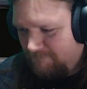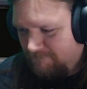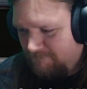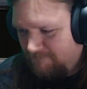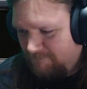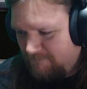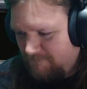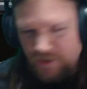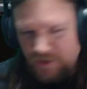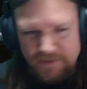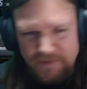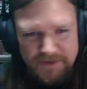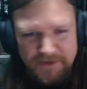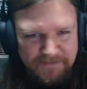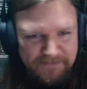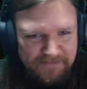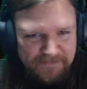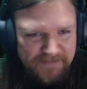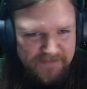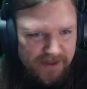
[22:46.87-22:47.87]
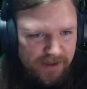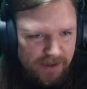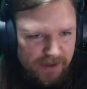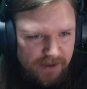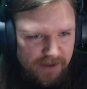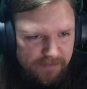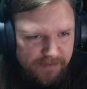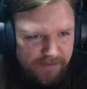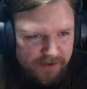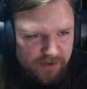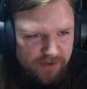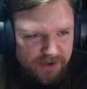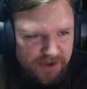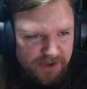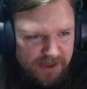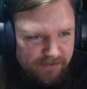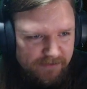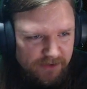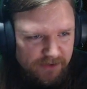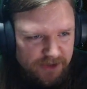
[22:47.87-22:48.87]
treatment. Because the
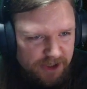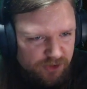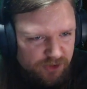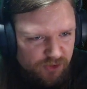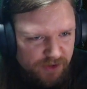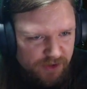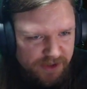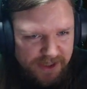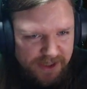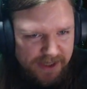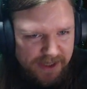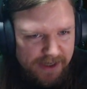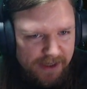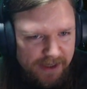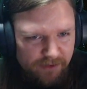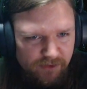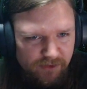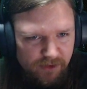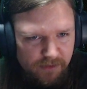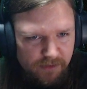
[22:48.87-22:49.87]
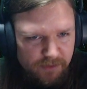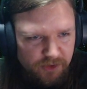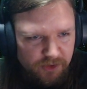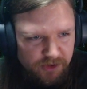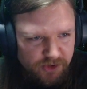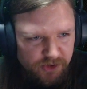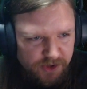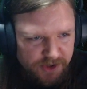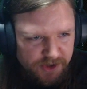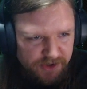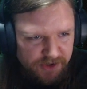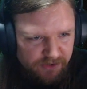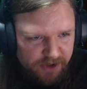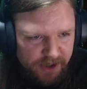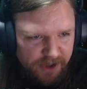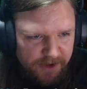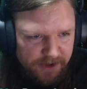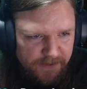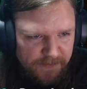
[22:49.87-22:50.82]
naval tech tree is a hell of a lot more interesting right now.